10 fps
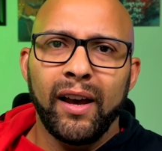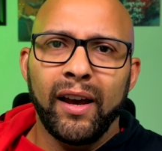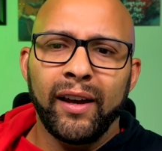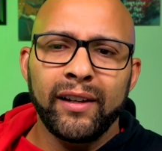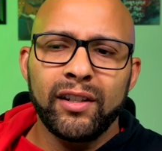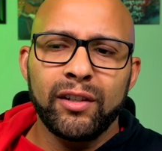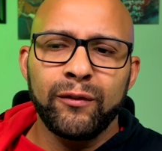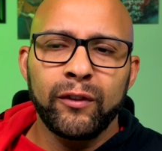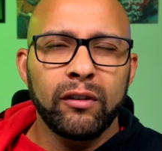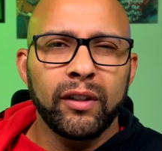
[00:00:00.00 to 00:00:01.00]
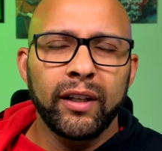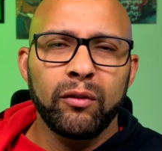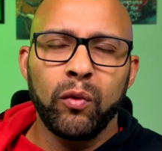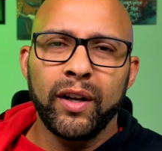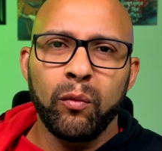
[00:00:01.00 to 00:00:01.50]
I just feel like
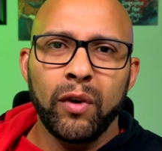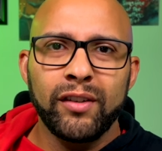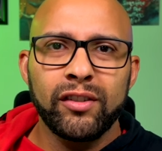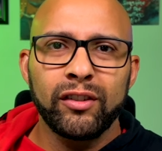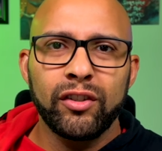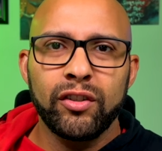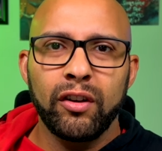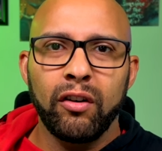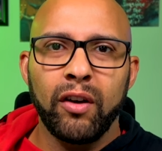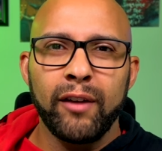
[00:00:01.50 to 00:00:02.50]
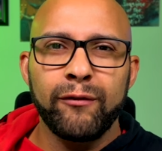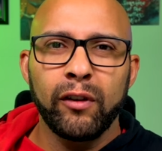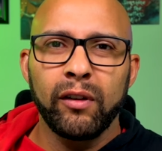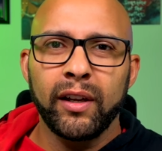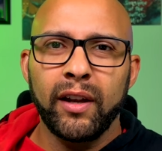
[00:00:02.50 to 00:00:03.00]
when I'm watching this show, I
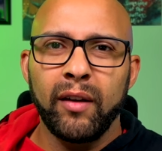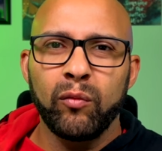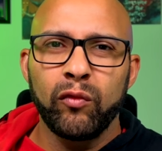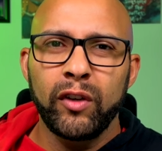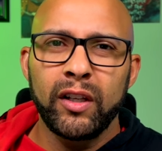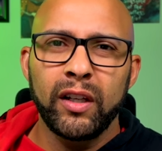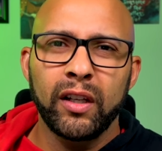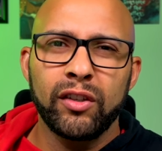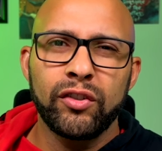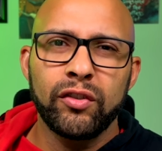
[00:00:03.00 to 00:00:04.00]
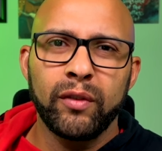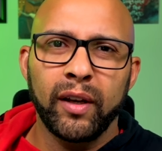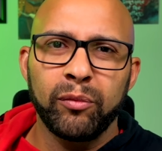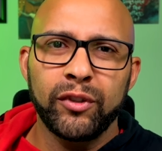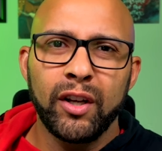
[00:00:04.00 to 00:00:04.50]
feel like I'm reading a
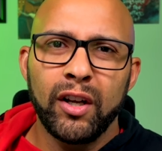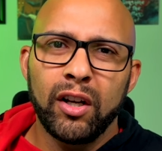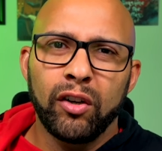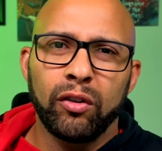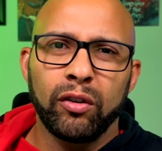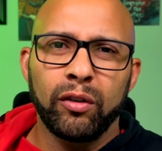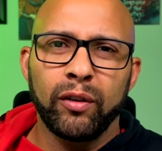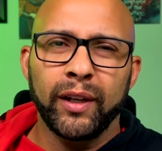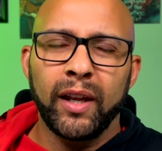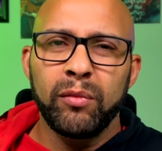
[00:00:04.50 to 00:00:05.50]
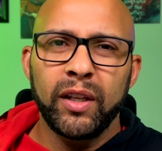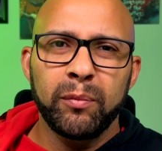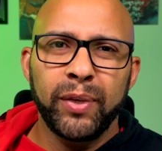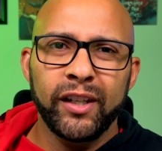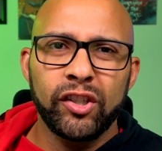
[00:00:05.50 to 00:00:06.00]
script, or like I'm being
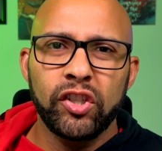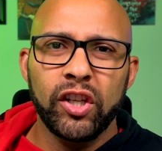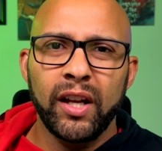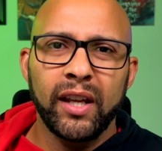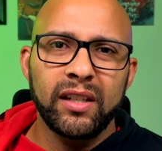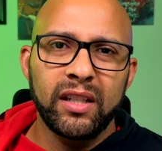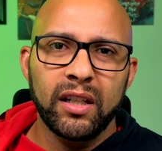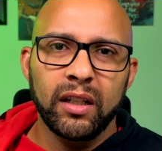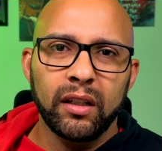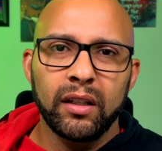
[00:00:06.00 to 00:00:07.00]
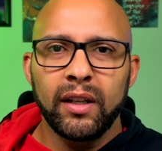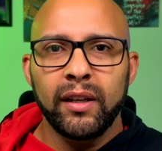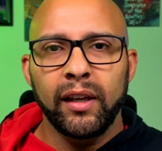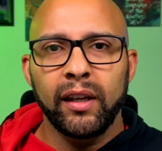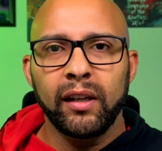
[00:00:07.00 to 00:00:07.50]
pitched an idea,
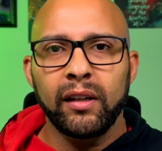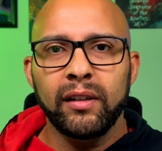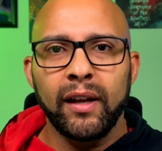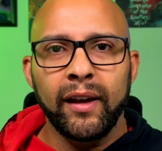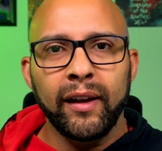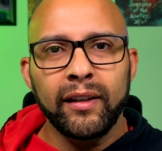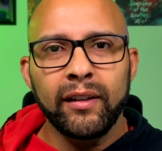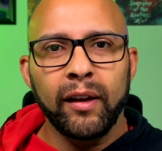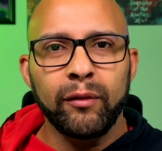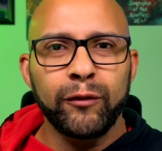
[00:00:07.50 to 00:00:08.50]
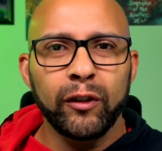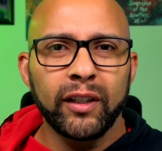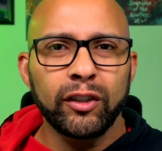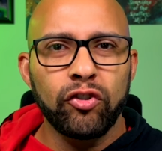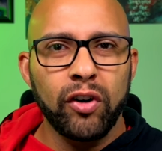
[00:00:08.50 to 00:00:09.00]
and I, I feel like
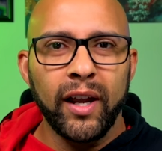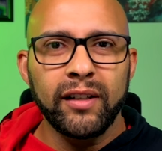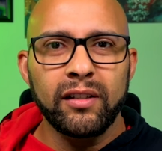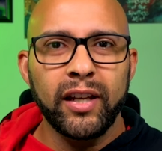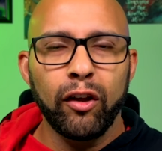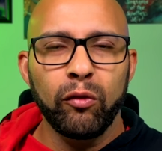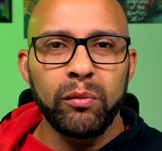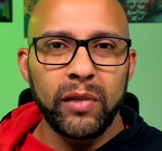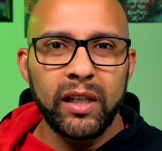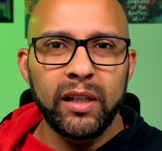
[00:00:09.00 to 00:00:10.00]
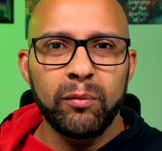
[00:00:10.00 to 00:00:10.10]
they're trying to tell me